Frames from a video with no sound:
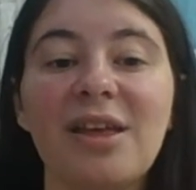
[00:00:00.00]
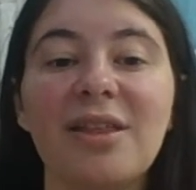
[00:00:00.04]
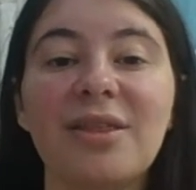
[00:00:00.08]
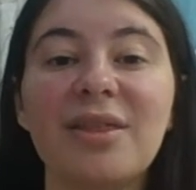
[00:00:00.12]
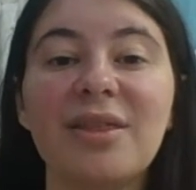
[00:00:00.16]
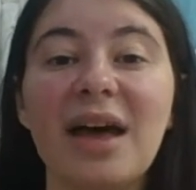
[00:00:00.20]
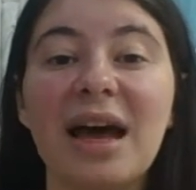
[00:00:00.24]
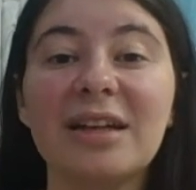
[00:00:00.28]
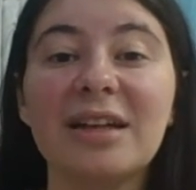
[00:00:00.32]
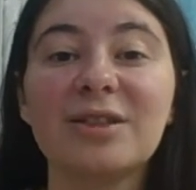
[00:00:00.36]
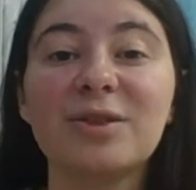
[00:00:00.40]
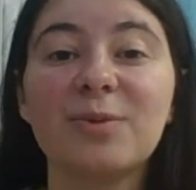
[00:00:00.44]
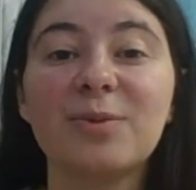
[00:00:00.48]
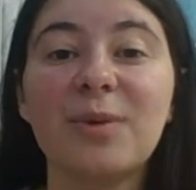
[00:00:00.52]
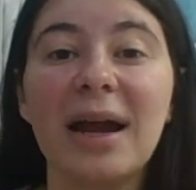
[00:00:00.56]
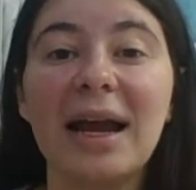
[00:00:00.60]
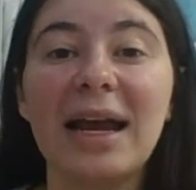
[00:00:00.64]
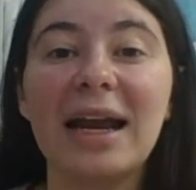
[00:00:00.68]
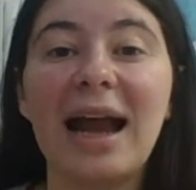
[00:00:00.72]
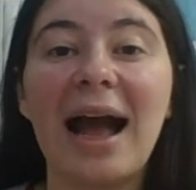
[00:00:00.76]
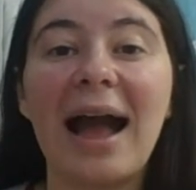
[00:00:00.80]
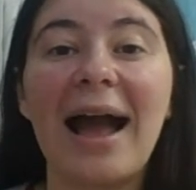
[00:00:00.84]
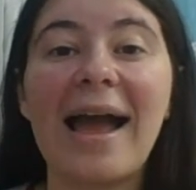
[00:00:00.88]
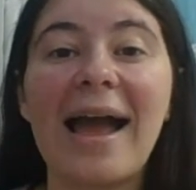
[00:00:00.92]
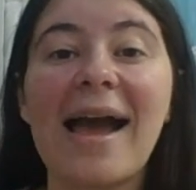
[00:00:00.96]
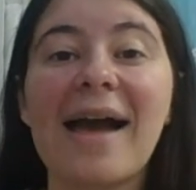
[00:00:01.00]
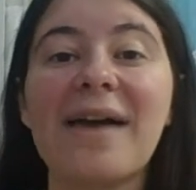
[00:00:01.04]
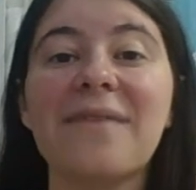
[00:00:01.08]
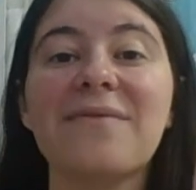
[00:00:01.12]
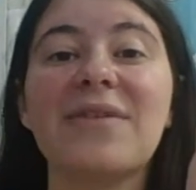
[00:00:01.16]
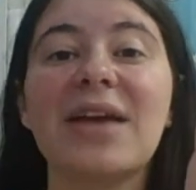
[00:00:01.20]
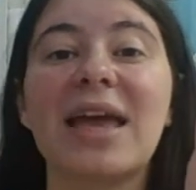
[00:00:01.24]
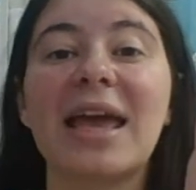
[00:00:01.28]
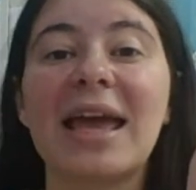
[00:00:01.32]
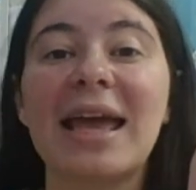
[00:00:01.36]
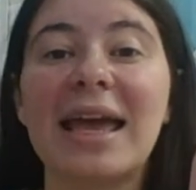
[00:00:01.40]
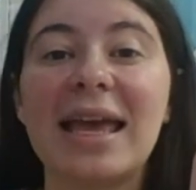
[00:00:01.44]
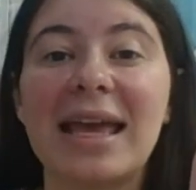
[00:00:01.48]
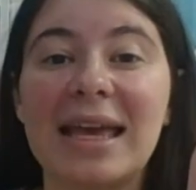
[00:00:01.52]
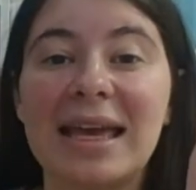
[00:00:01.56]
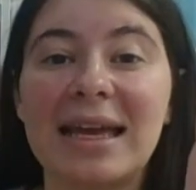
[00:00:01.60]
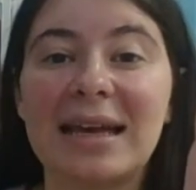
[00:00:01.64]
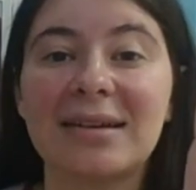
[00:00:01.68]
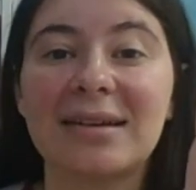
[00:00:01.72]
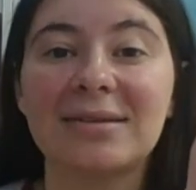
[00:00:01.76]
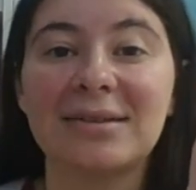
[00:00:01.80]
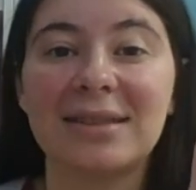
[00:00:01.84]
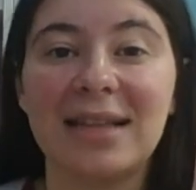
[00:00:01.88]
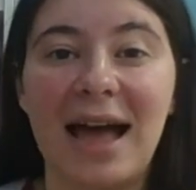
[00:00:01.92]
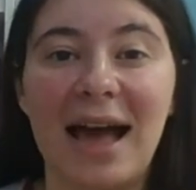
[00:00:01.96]
That's right. I have
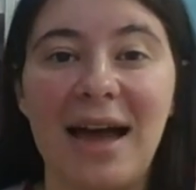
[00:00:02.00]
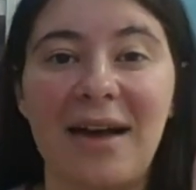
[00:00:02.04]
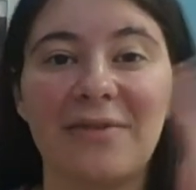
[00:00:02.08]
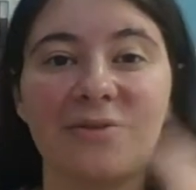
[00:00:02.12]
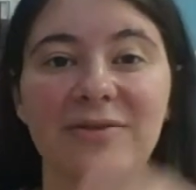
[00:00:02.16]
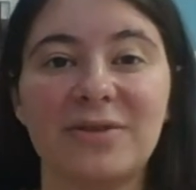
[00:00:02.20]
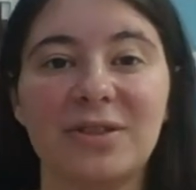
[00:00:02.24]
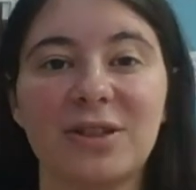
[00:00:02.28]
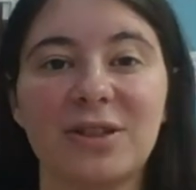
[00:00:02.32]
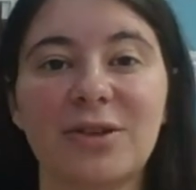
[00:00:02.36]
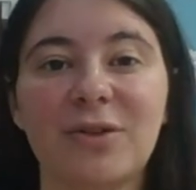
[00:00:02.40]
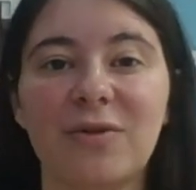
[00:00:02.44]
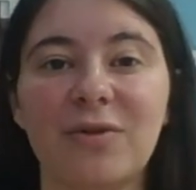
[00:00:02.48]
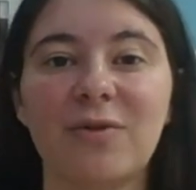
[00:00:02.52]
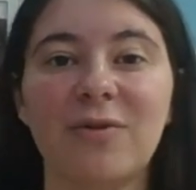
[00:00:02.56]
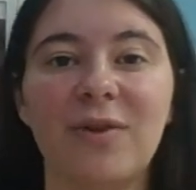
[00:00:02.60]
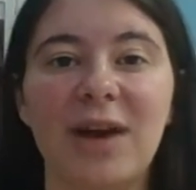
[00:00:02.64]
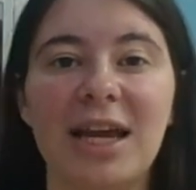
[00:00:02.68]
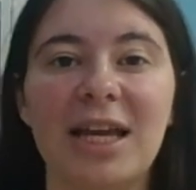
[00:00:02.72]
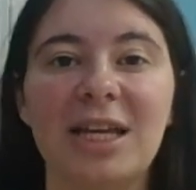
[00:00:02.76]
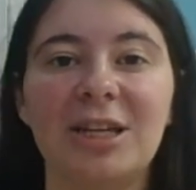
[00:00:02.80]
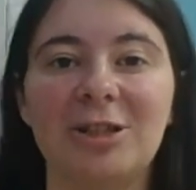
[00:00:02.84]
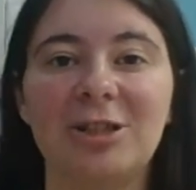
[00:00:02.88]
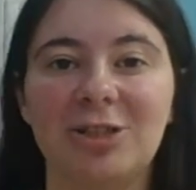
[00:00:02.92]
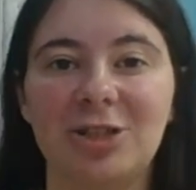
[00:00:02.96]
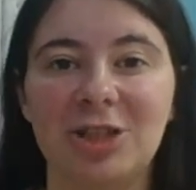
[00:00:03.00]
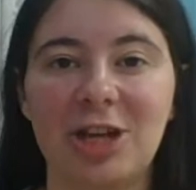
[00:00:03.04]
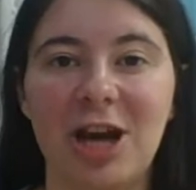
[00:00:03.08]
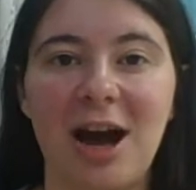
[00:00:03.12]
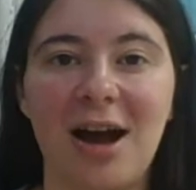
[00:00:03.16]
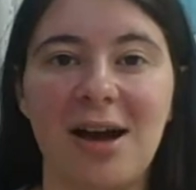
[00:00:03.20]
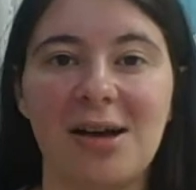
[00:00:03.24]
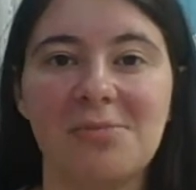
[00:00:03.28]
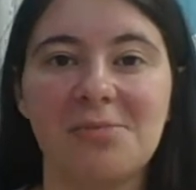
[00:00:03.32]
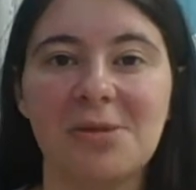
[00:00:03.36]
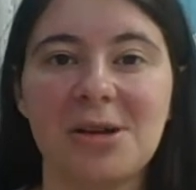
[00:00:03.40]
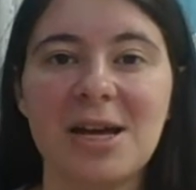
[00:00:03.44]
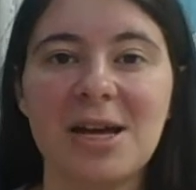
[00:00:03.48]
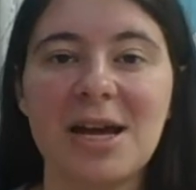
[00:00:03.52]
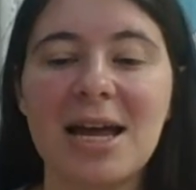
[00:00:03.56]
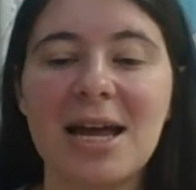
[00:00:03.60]
ing left. Great job.